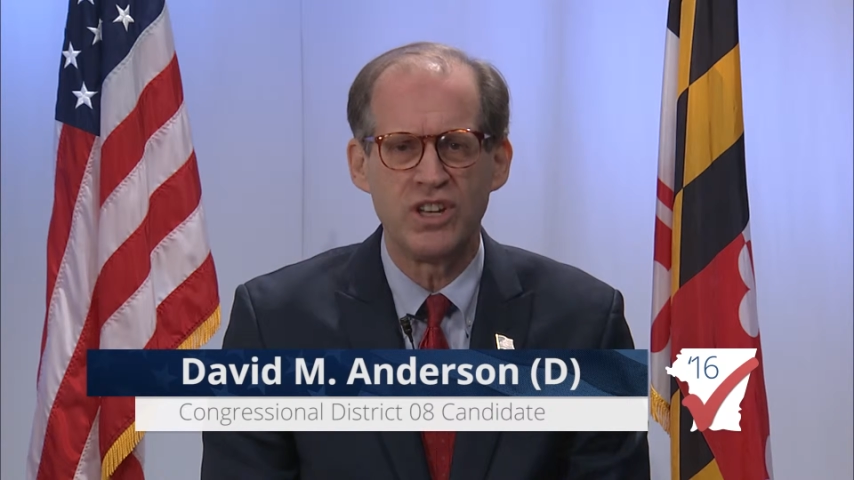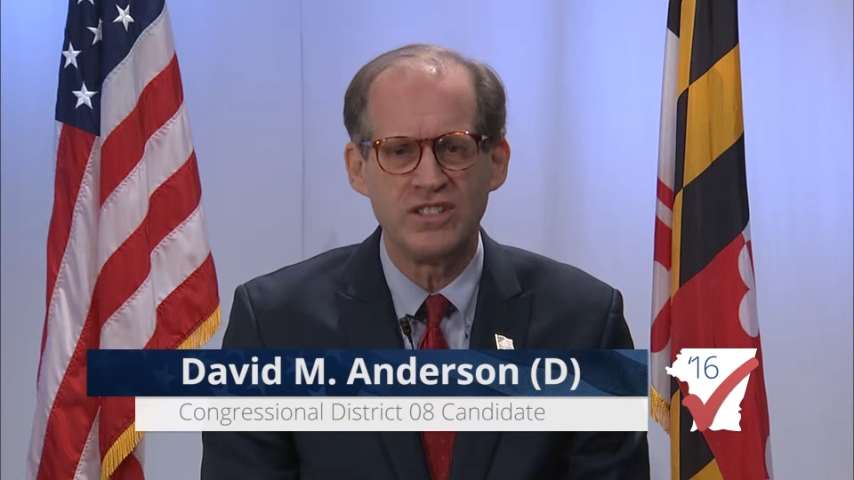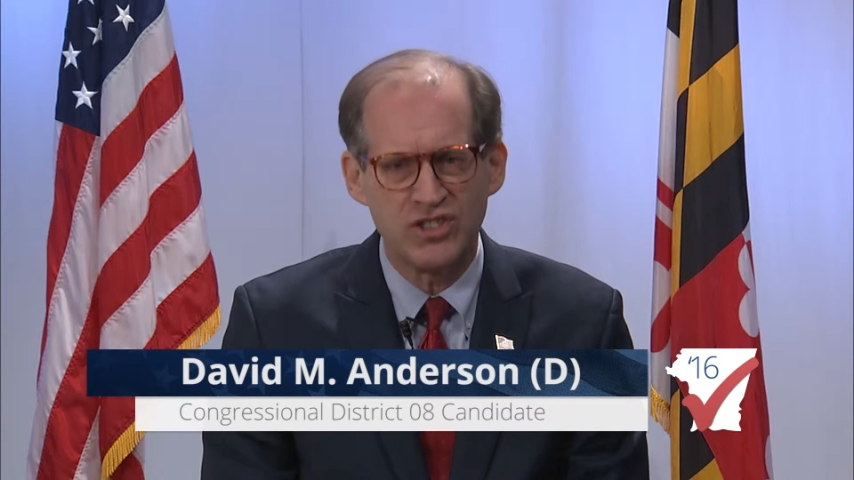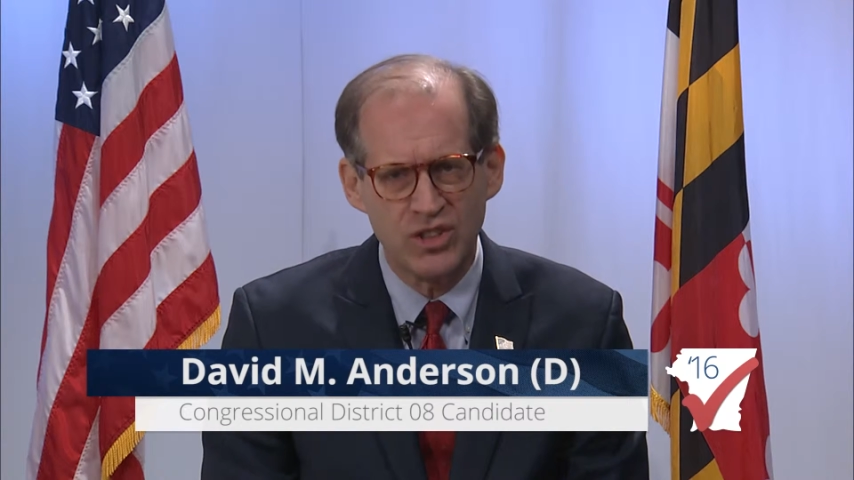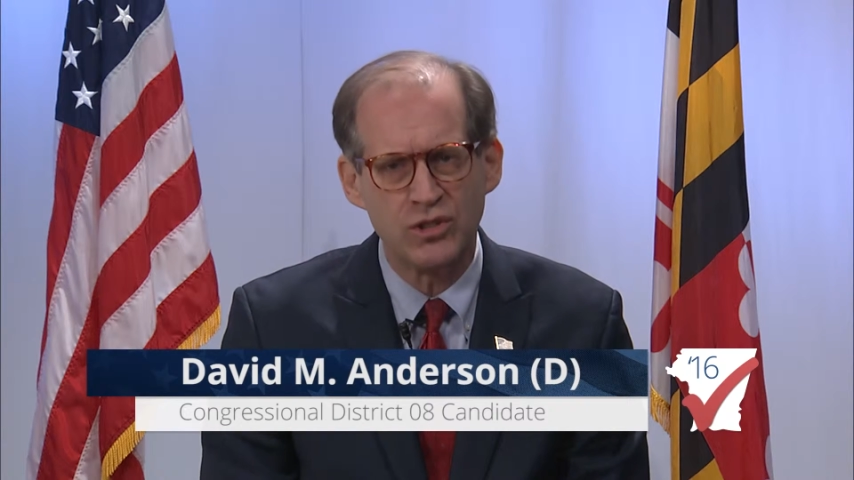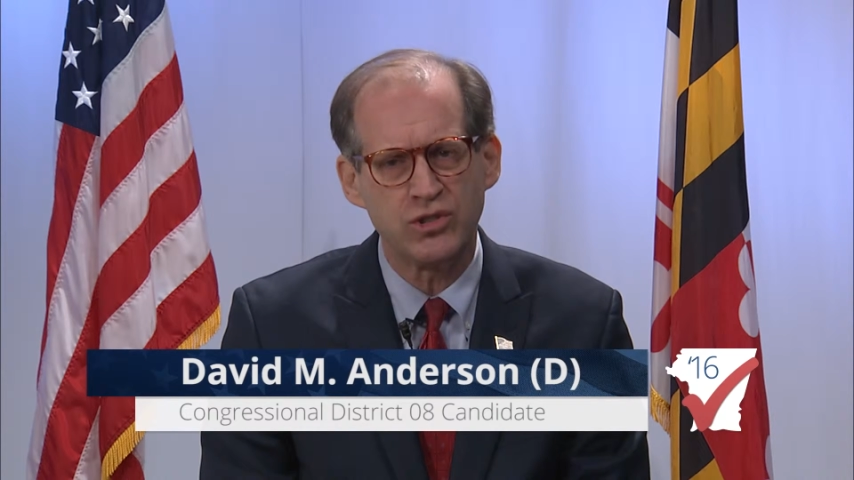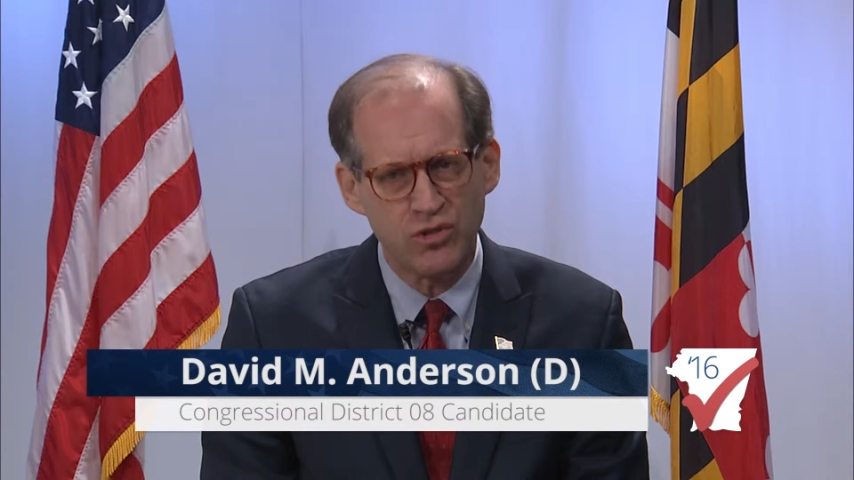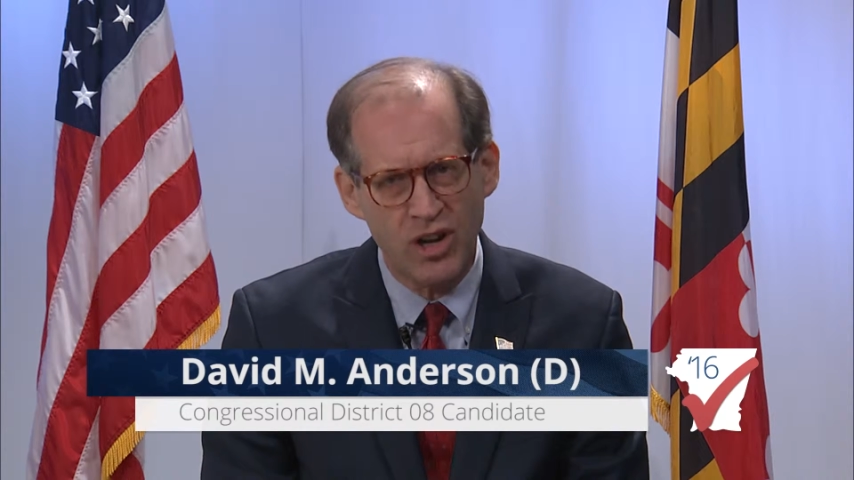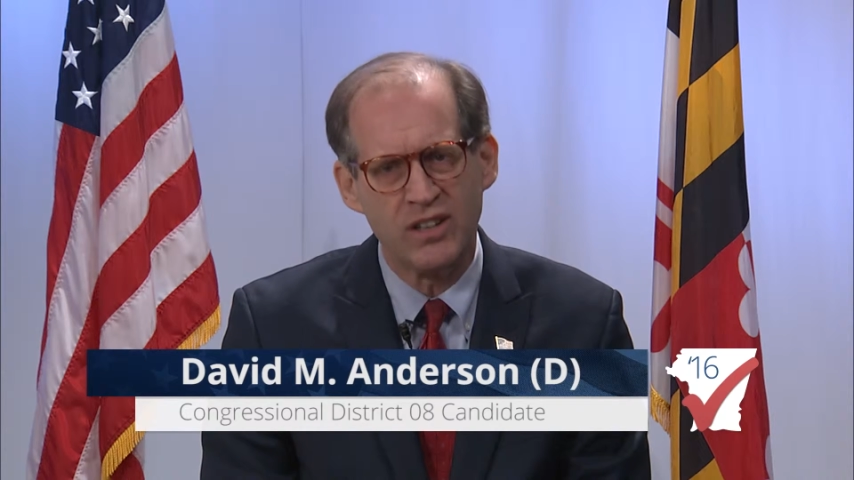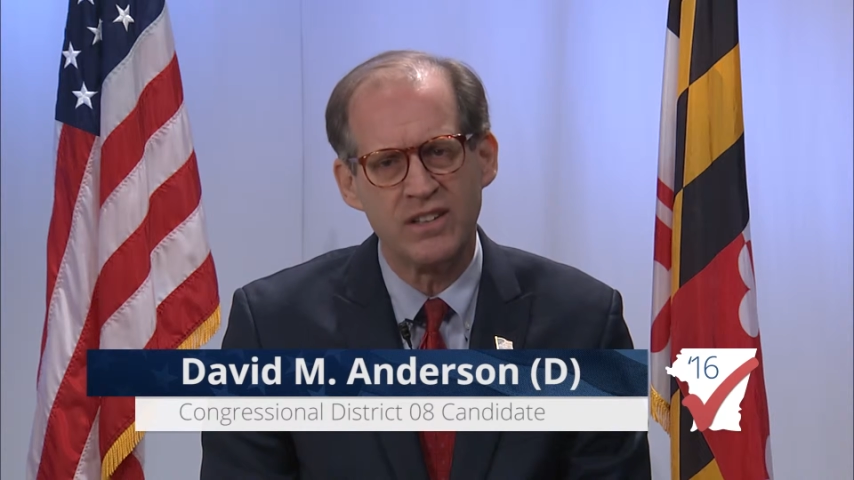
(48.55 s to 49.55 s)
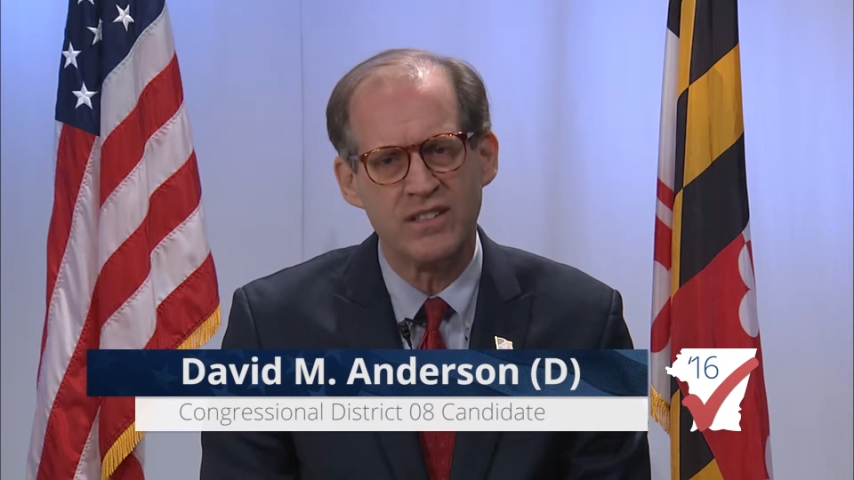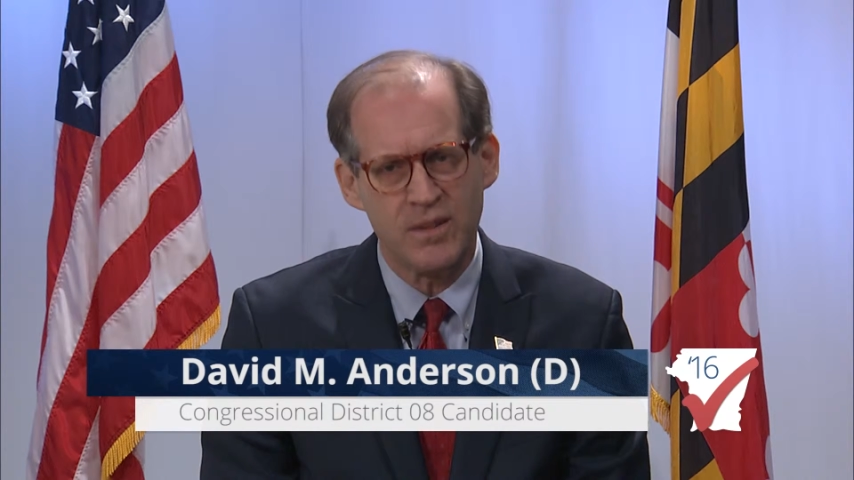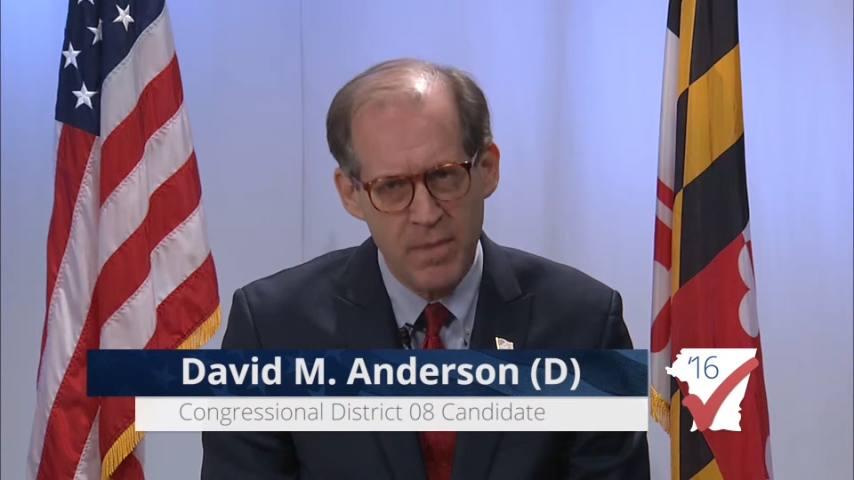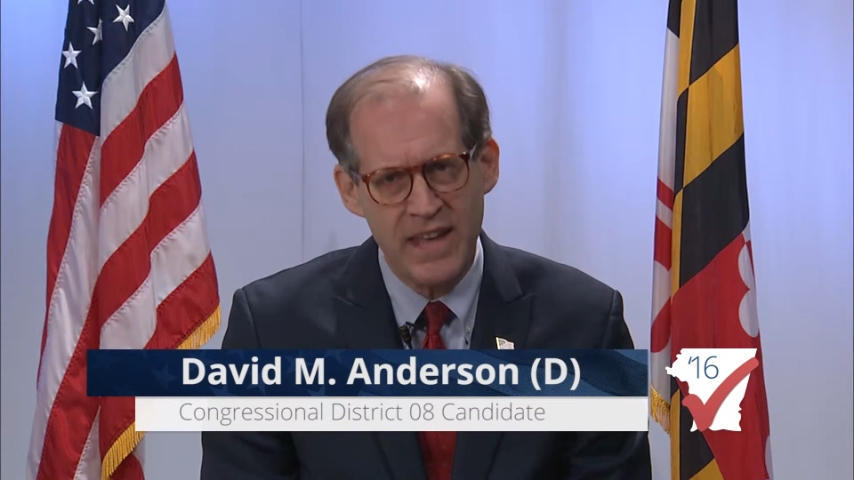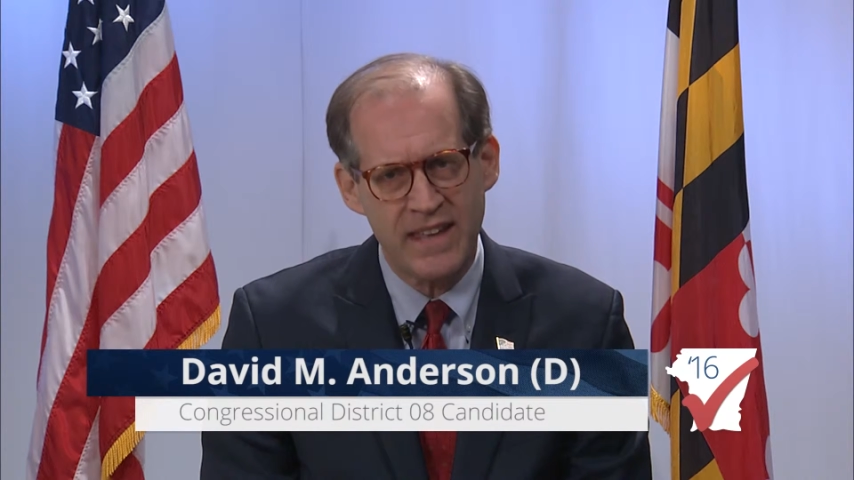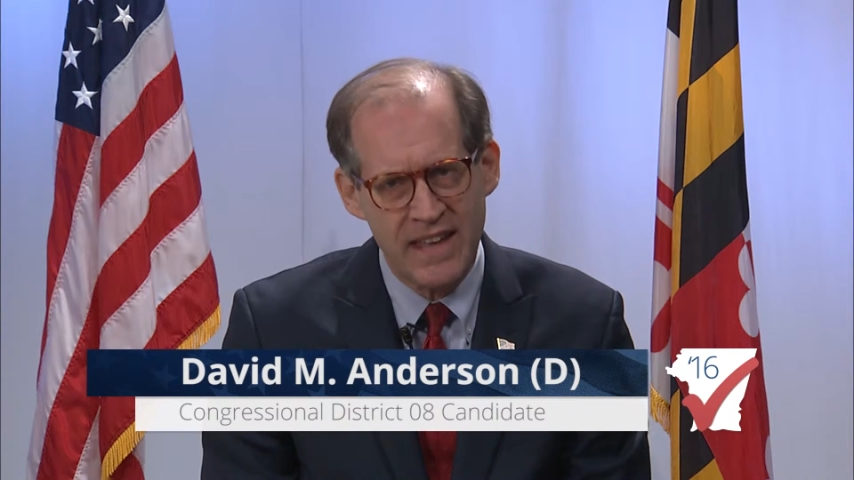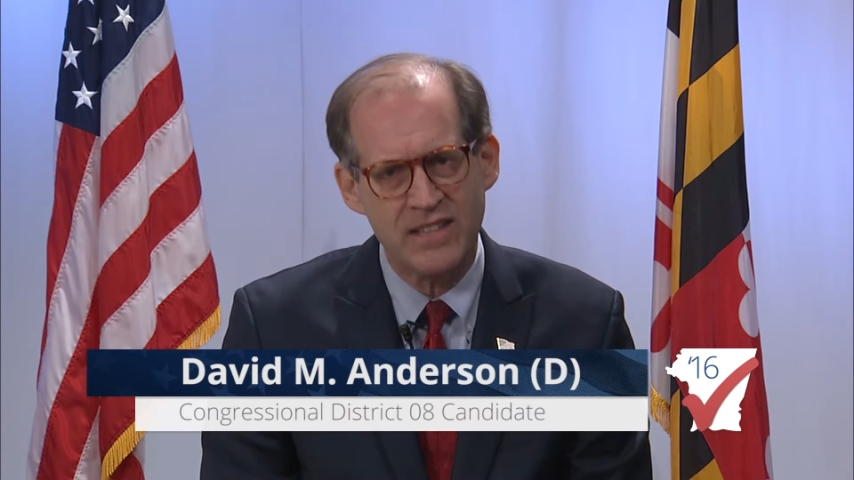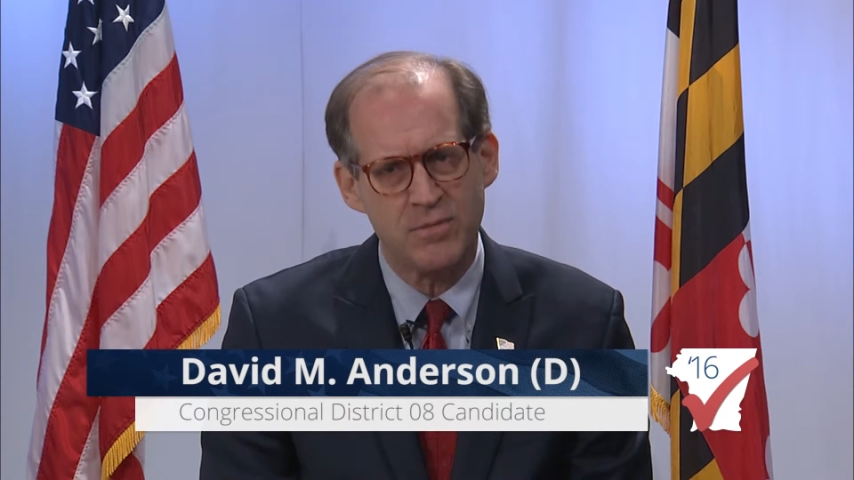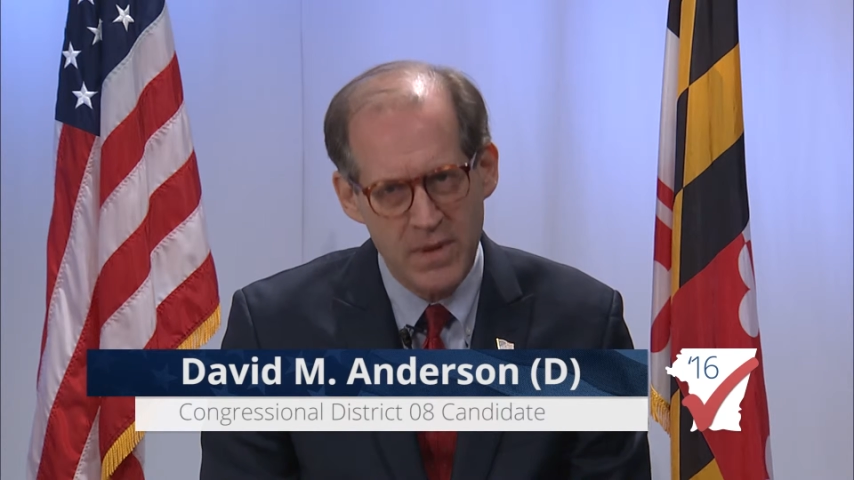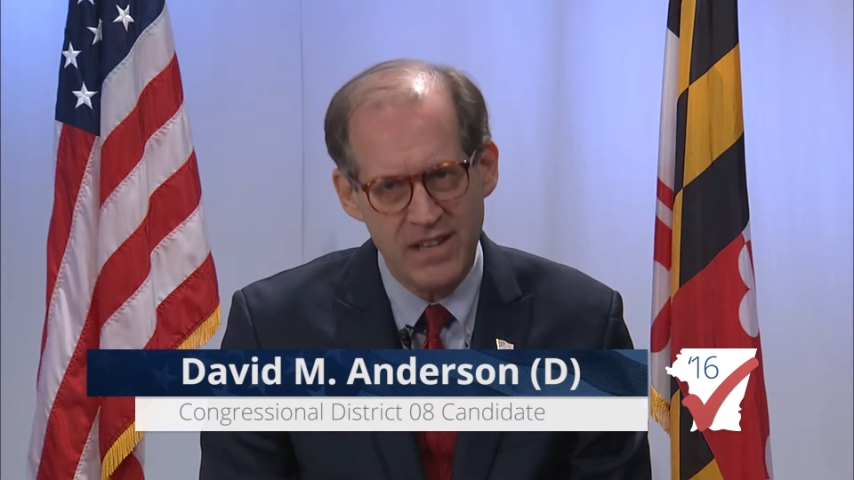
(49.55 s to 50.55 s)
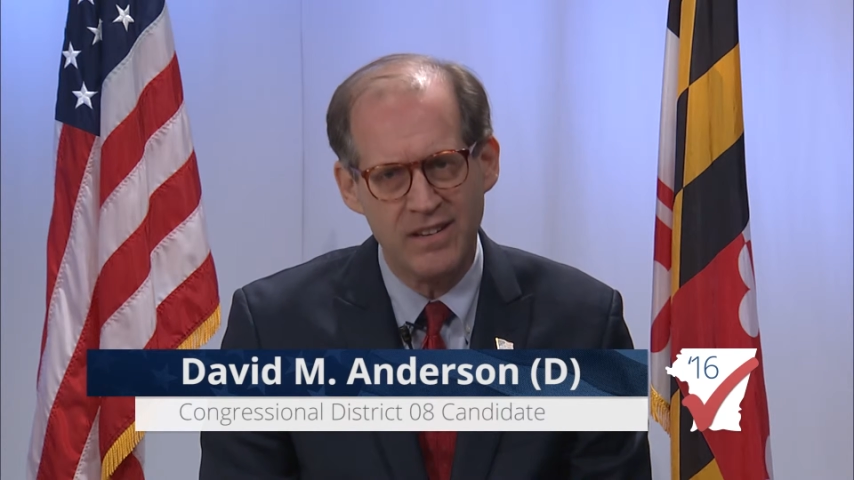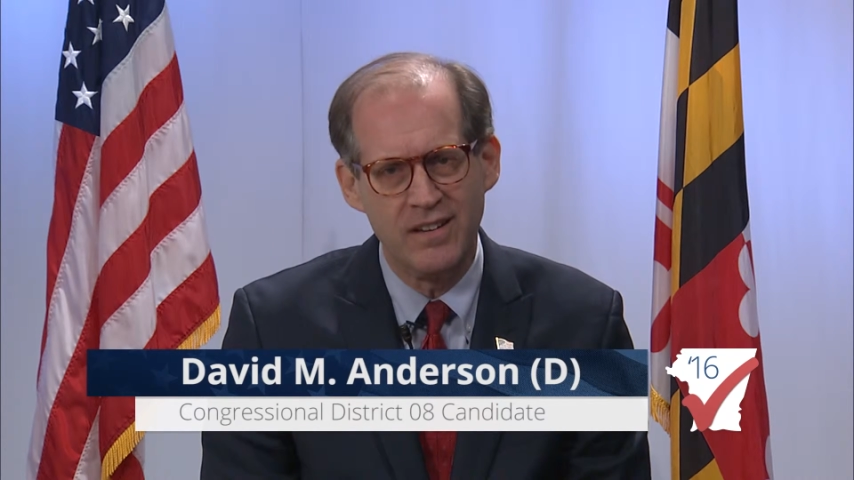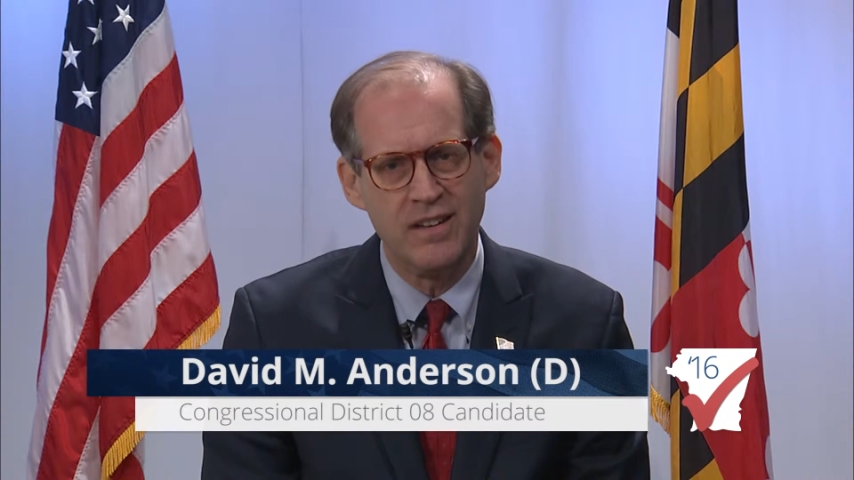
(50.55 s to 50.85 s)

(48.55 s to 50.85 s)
and still struggling to make ends meet.